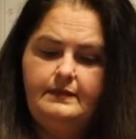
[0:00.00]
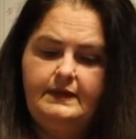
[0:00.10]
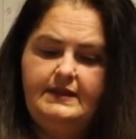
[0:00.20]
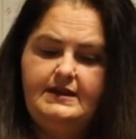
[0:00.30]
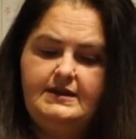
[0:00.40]

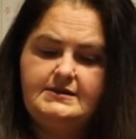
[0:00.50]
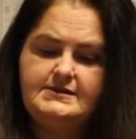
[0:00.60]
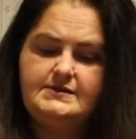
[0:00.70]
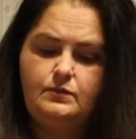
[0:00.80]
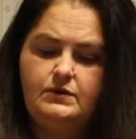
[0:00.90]

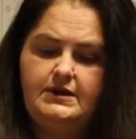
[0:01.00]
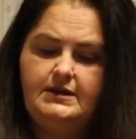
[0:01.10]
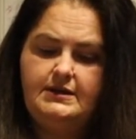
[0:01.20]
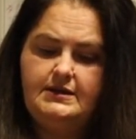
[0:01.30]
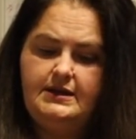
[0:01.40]
This
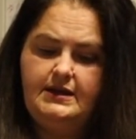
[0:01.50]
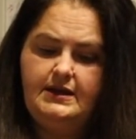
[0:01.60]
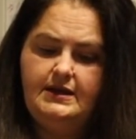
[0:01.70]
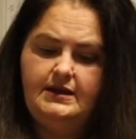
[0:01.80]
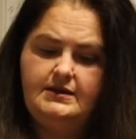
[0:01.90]
one
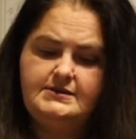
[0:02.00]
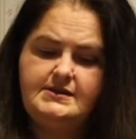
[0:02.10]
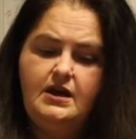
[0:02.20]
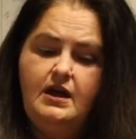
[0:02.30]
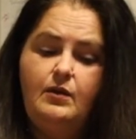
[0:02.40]
is
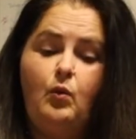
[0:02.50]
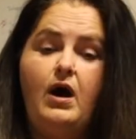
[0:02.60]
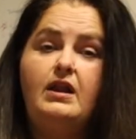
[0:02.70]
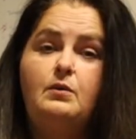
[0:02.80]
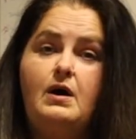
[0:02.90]

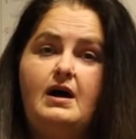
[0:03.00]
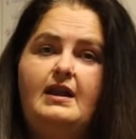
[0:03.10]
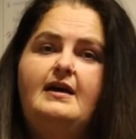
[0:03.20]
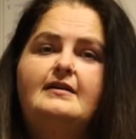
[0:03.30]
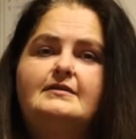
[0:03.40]
Walla
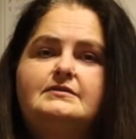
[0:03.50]
Walla.